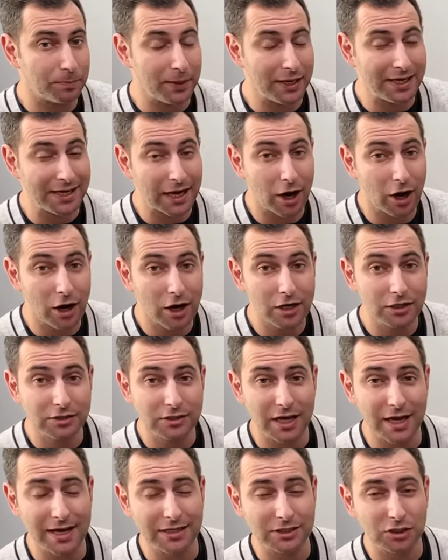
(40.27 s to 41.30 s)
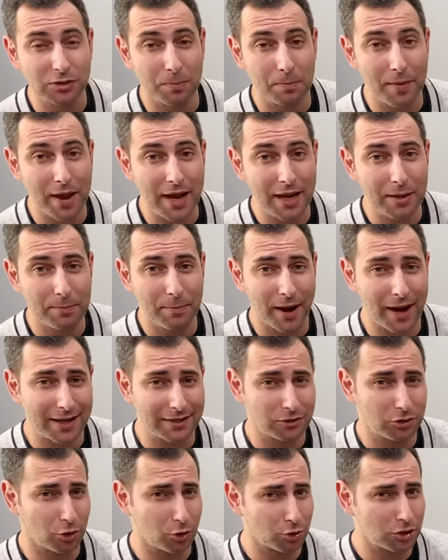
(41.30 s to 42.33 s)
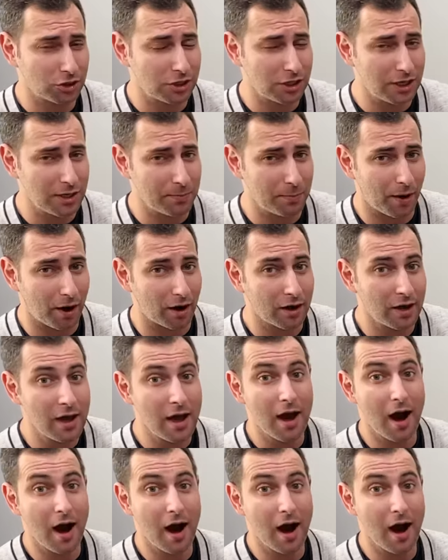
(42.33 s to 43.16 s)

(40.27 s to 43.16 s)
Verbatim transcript: because it's made by Toshiba,